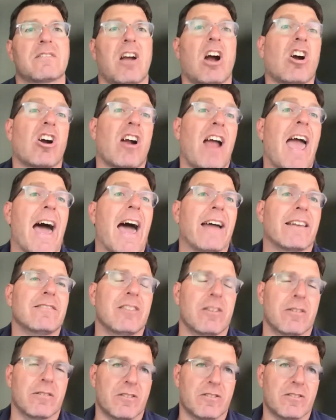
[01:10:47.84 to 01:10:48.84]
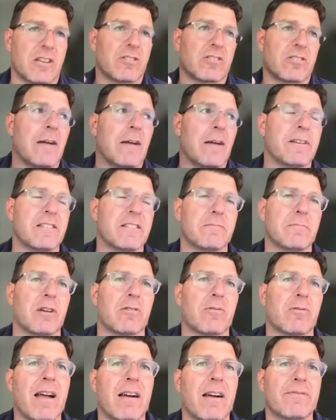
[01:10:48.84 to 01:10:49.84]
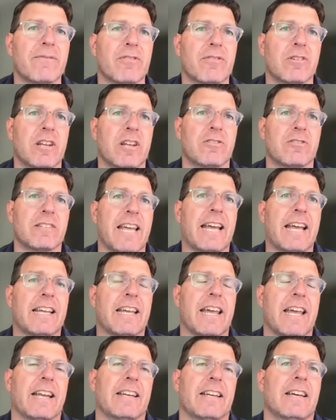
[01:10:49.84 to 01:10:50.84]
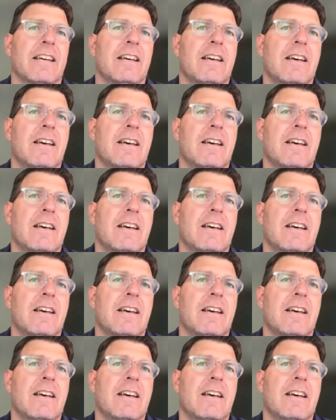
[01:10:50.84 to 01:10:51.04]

are at. Those other companies have been around for another decade.